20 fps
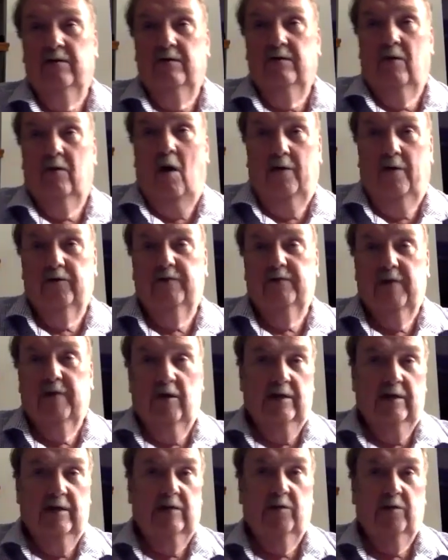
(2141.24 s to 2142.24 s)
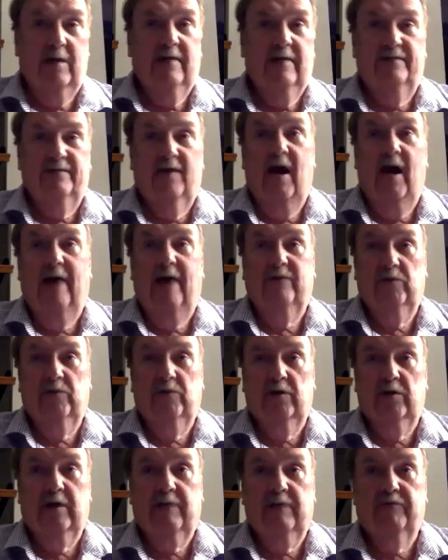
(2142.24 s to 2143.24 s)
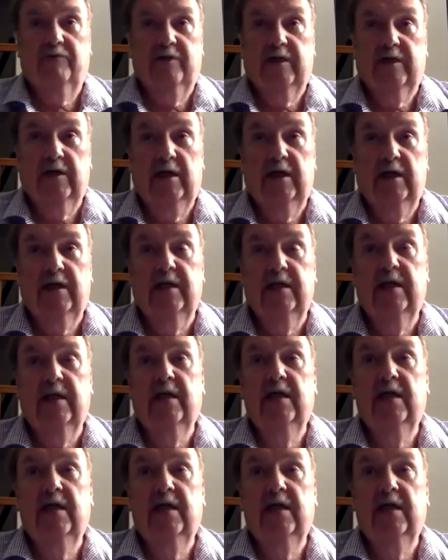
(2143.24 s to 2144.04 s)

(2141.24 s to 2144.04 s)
offered me only 25, you're looking pretty good.